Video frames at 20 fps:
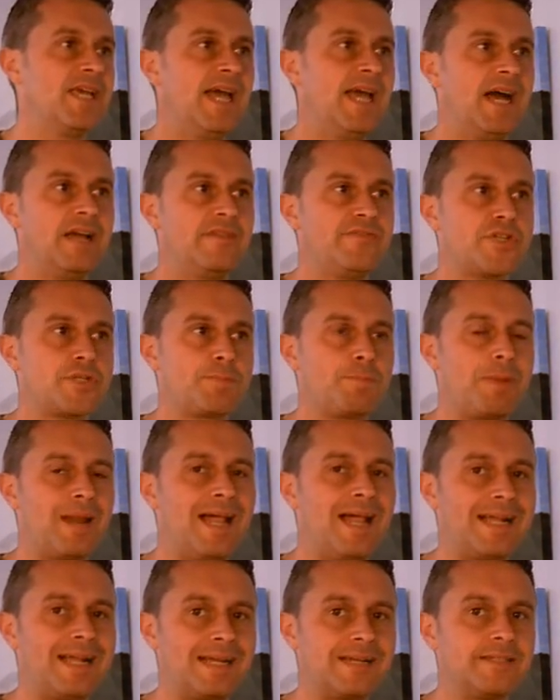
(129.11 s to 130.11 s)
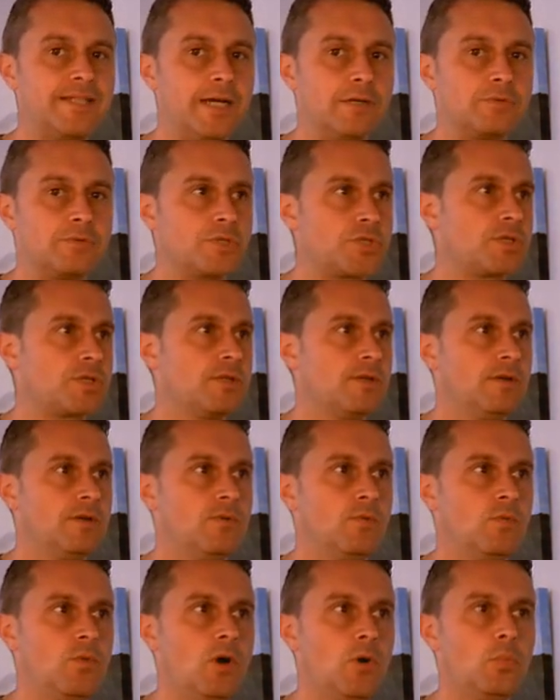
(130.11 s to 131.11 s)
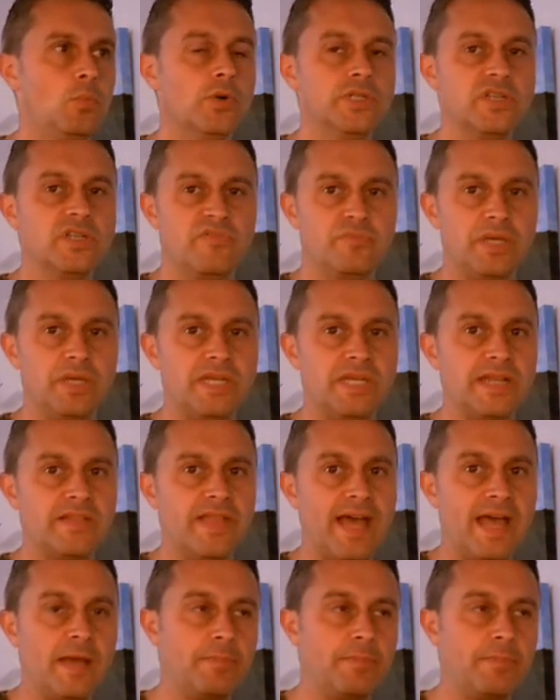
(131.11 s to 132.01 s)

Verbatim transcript: I just blanked out what would have been in there,